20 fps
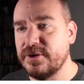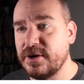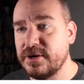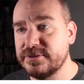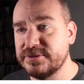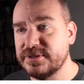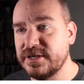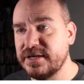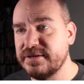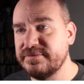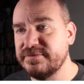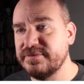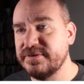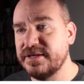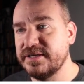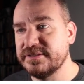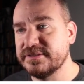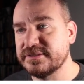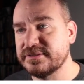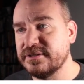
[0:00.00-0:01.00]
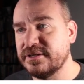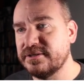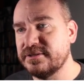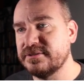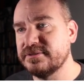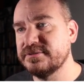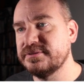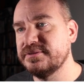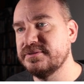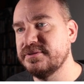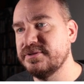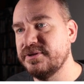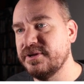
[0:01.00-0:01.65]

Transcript: hard drive installed,